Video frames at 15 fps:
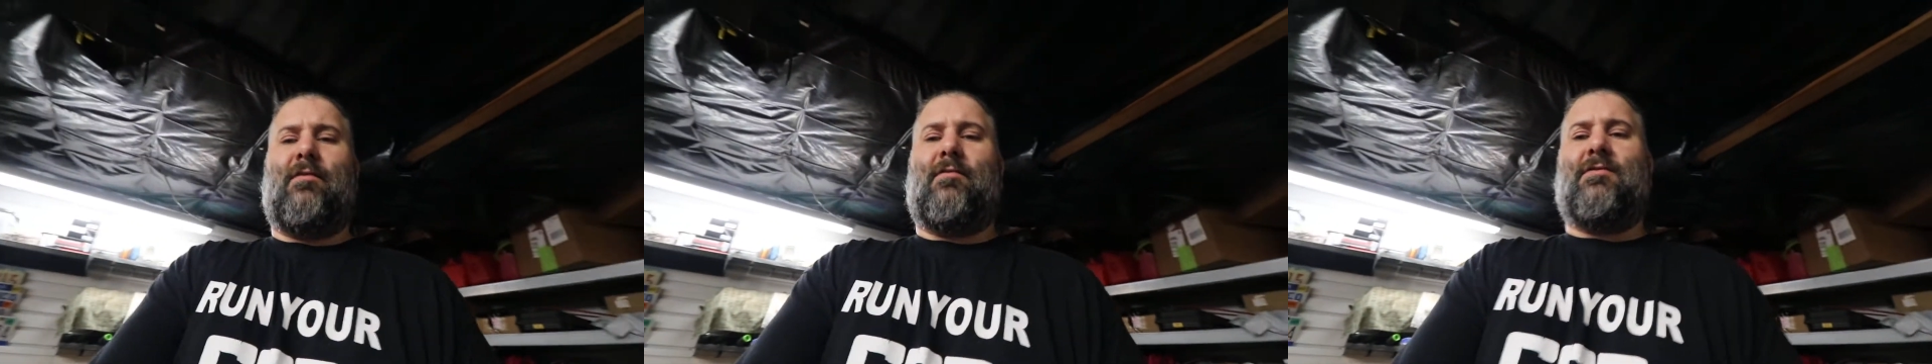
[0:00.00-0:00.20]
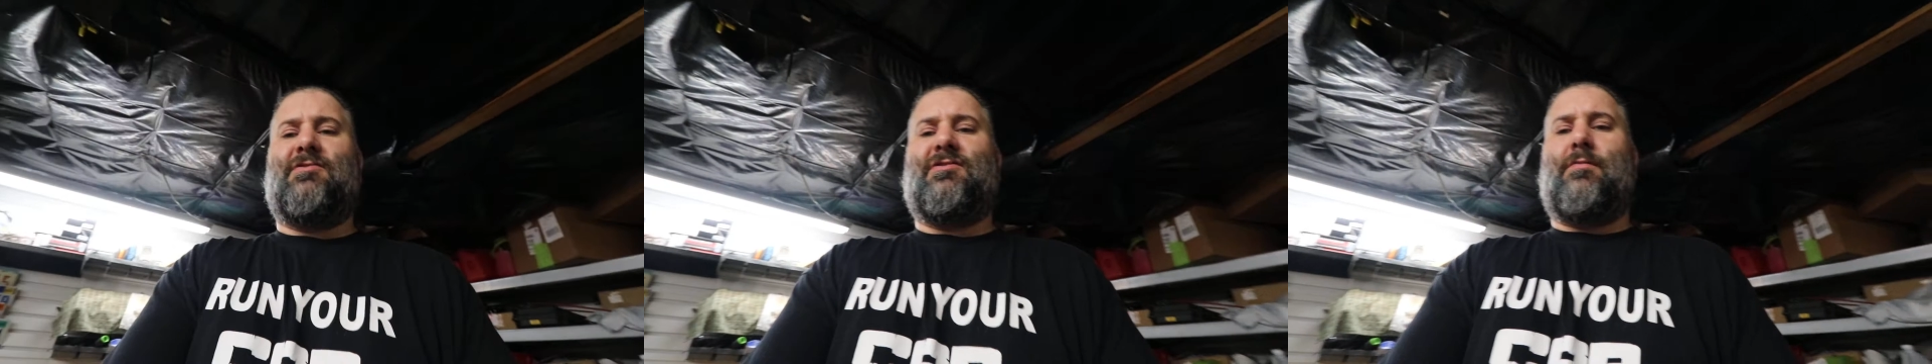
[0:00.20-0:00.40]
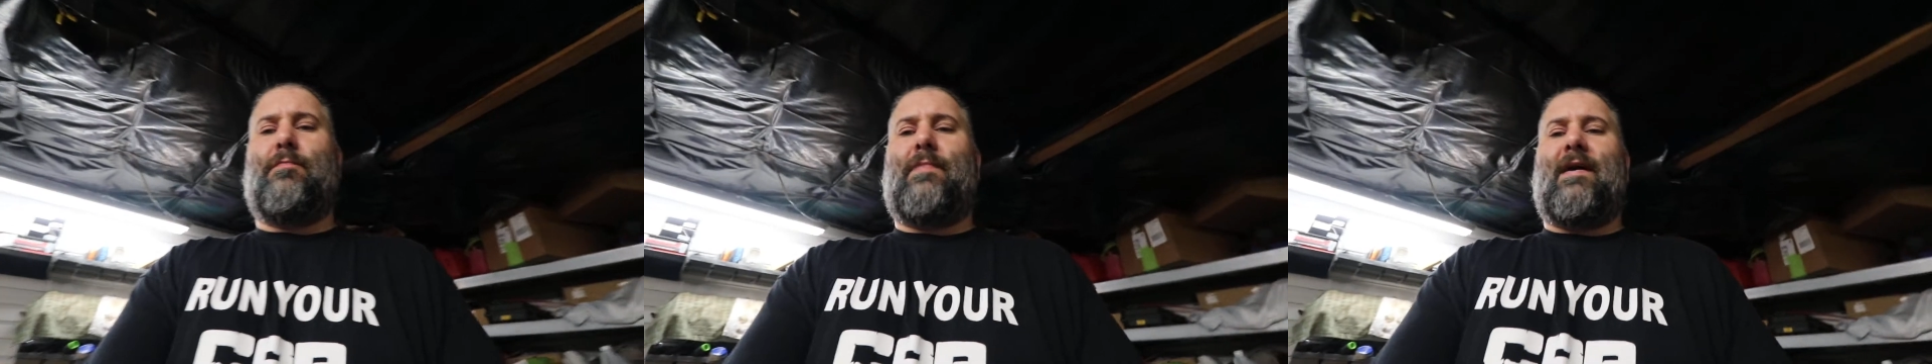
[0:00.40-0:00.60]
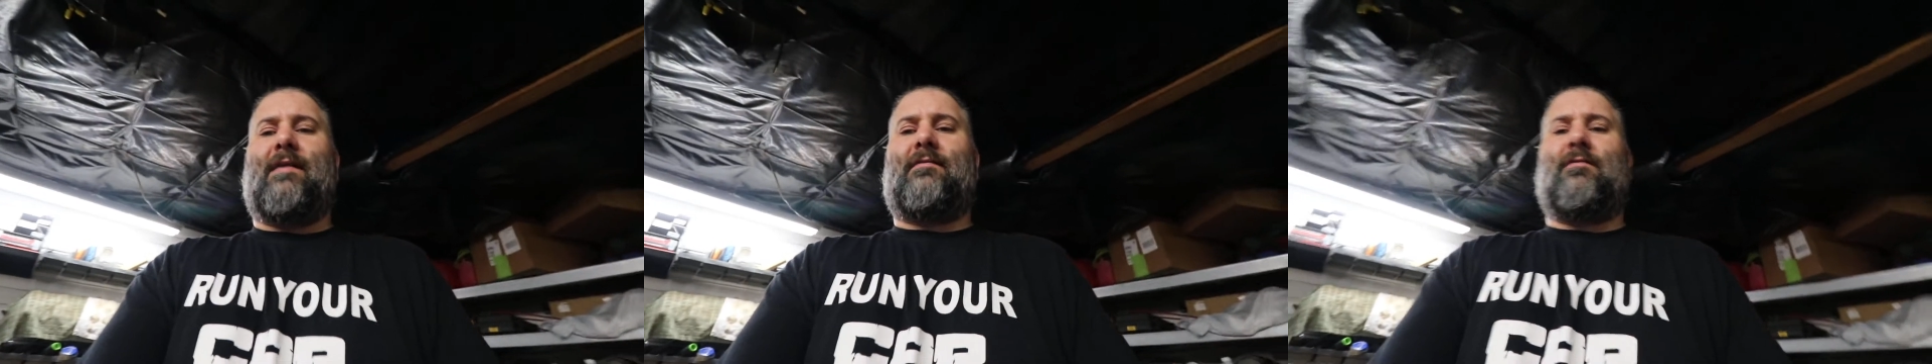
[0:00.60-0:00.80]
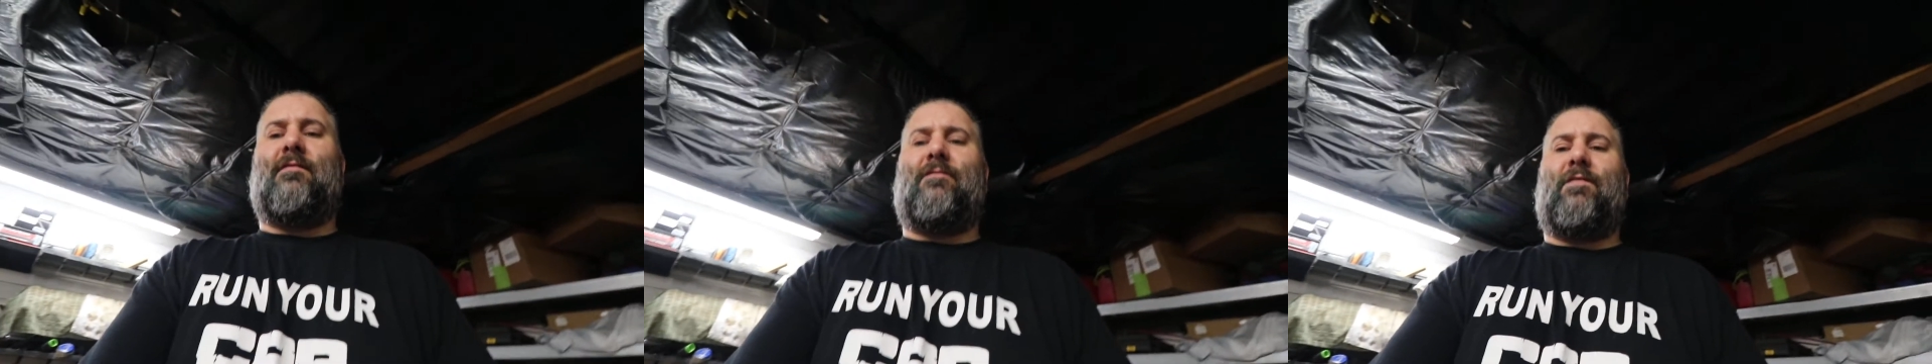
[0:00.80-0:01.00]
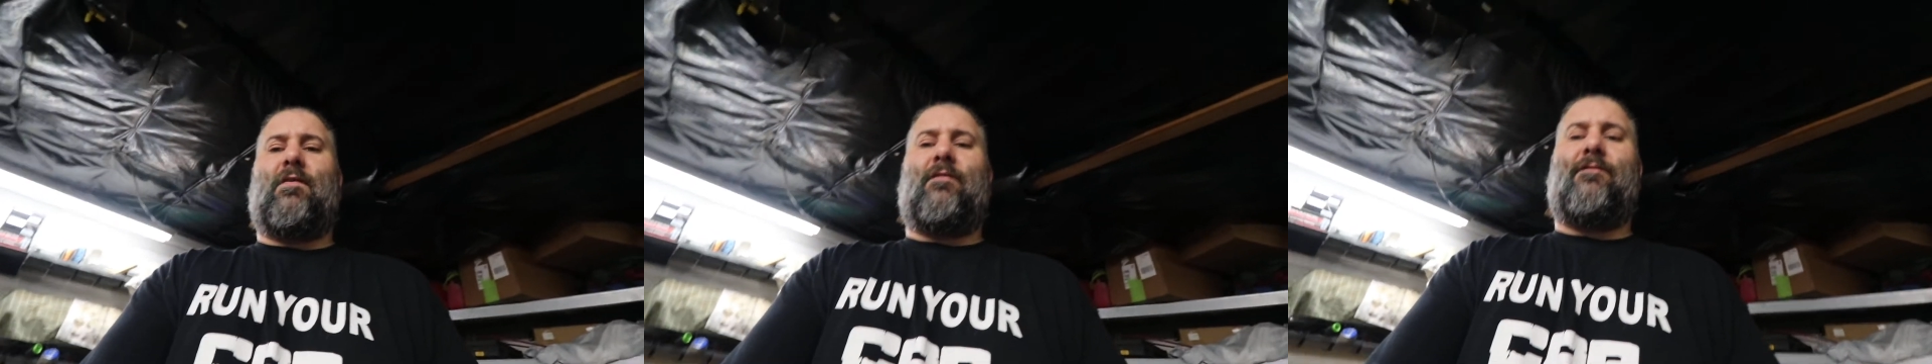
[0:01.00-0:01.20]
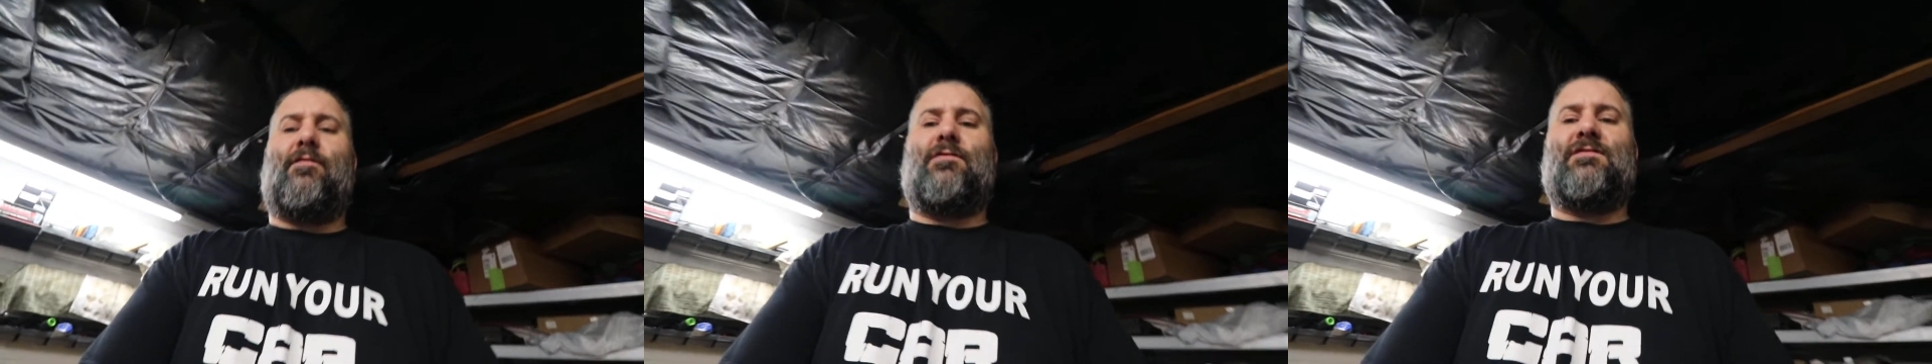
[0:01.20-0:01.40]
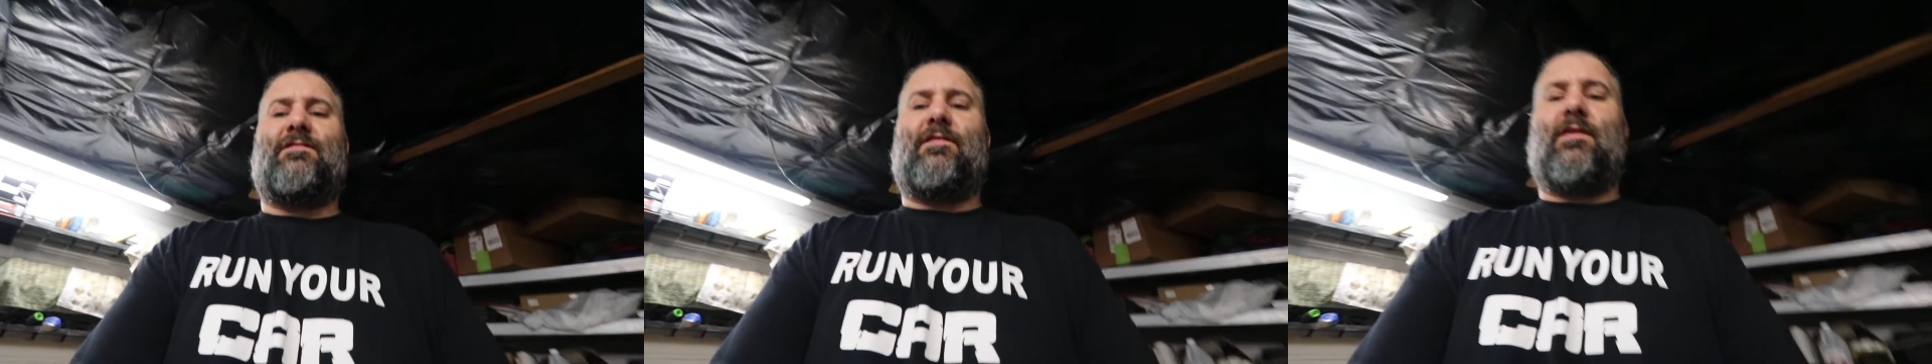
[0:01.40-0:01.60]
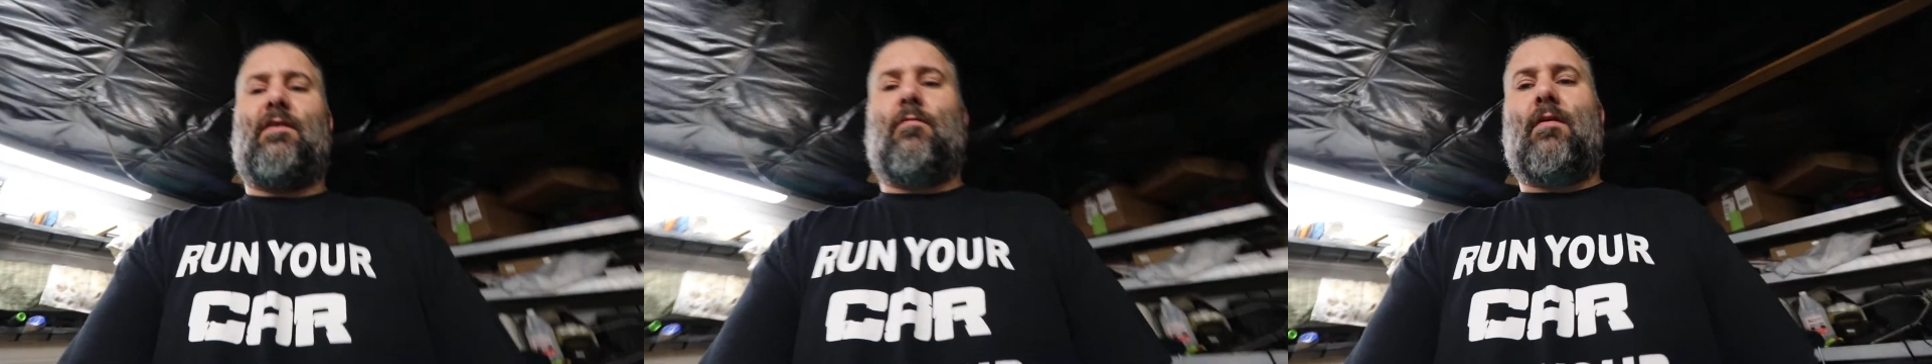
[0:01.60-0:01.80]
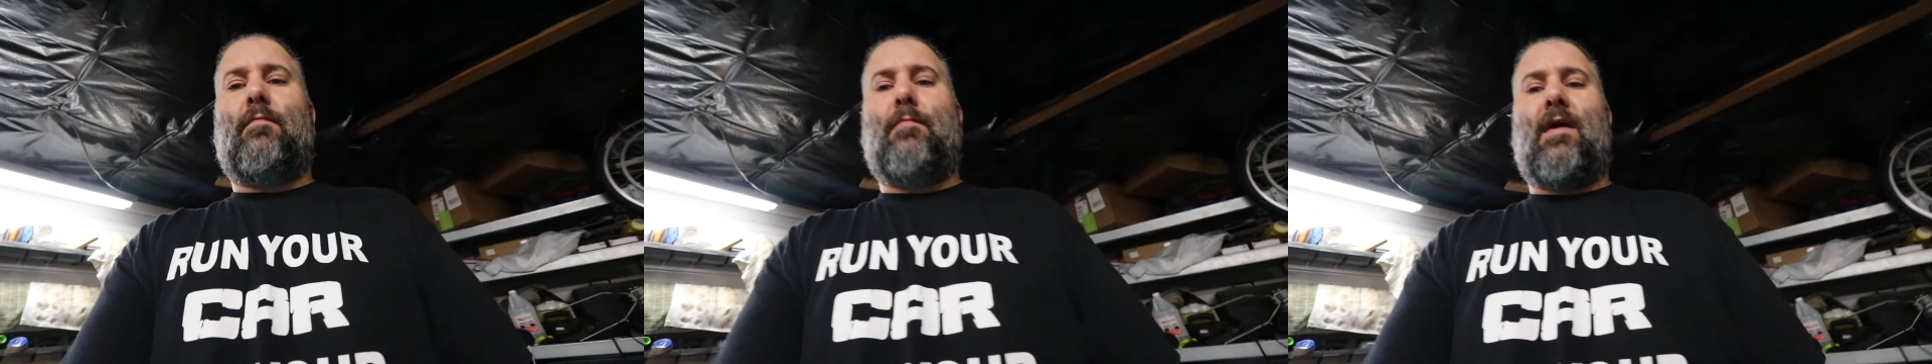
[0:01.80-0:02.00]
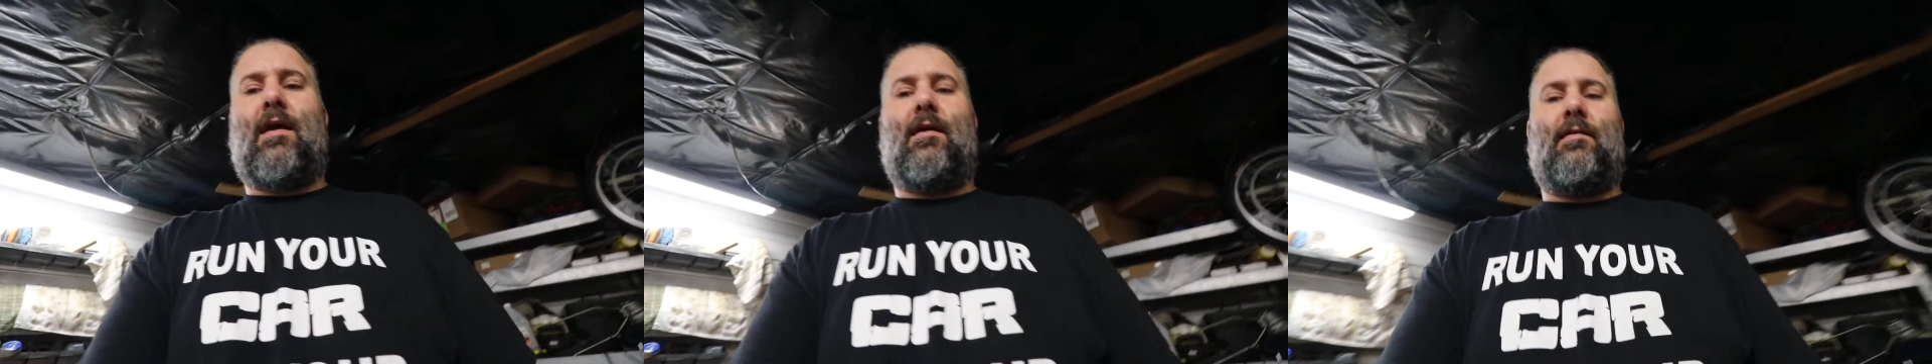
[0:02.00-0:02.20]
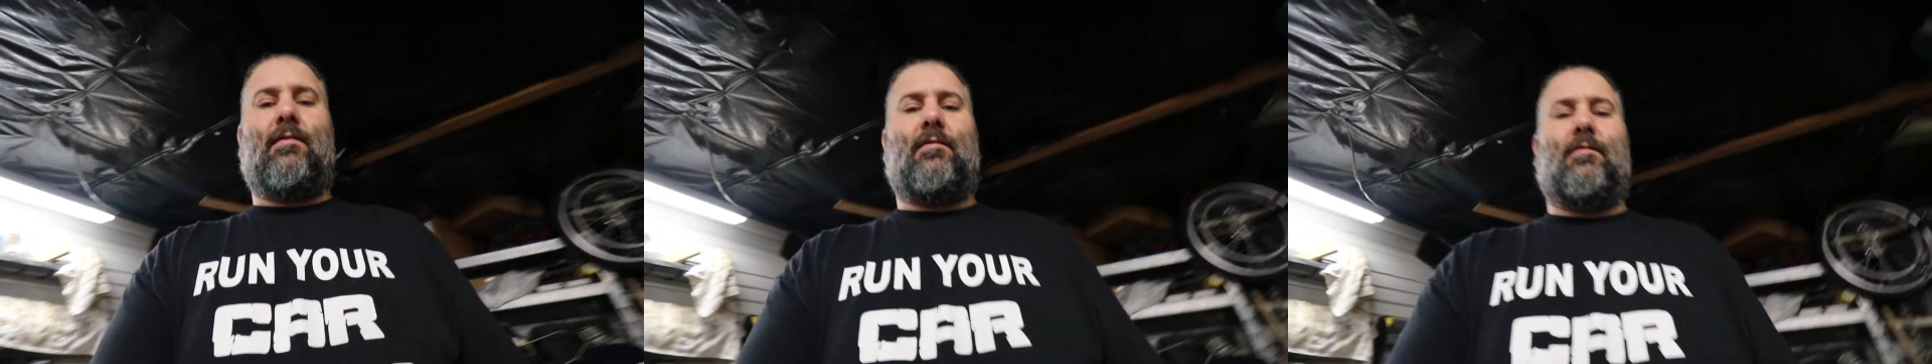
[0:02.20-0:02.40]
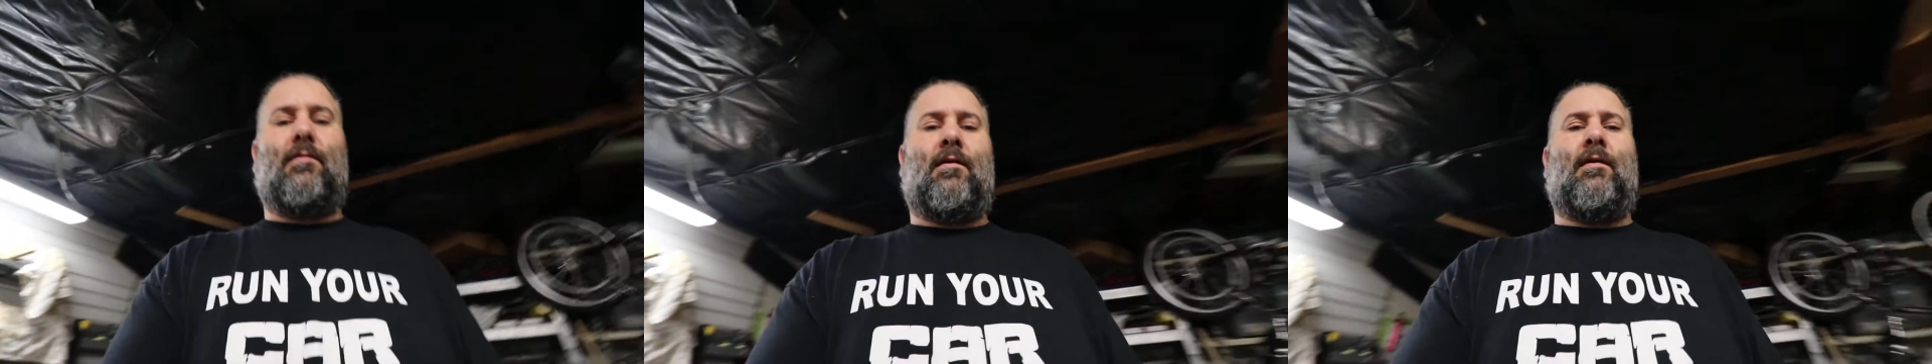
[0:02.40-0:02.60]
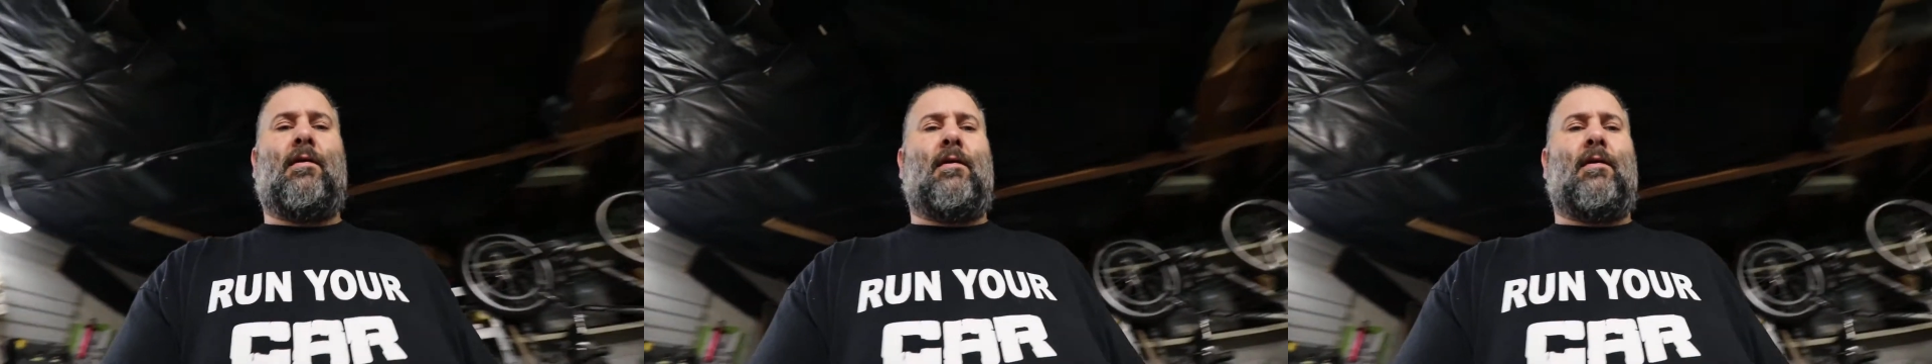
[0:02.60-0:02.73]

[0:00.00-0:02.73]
you can jump back to the very first video I made, and